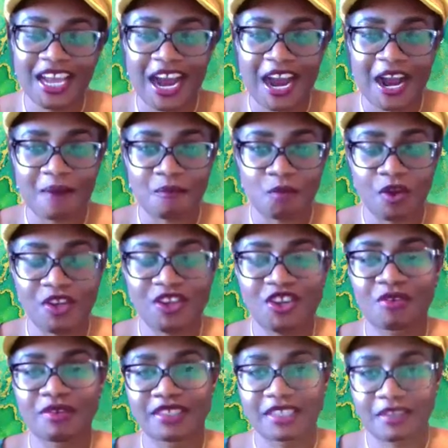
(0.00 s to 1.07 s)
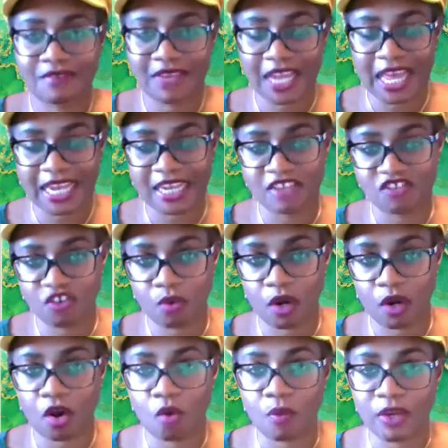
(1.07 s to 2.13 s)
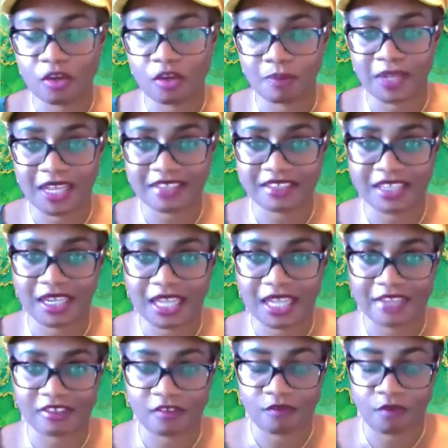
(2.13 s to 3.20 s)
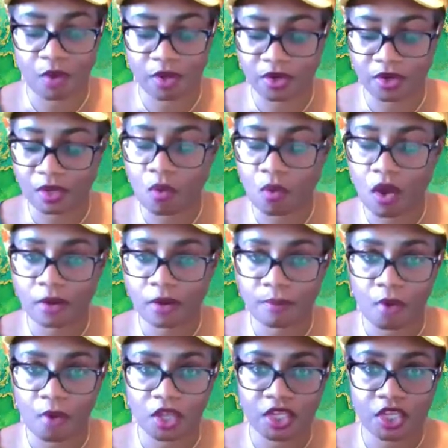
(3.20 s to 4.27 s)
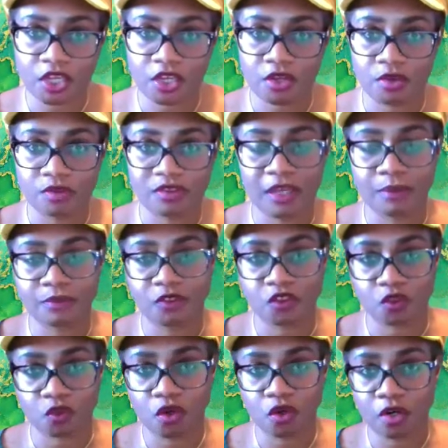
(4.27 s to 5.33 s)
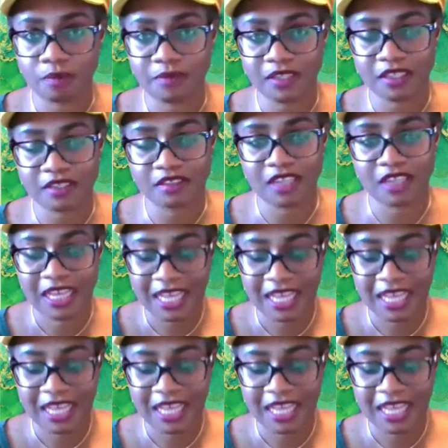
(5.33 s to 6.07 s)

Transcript: When you receive an energy work or when you bless a glass of water, the water molecules absorb these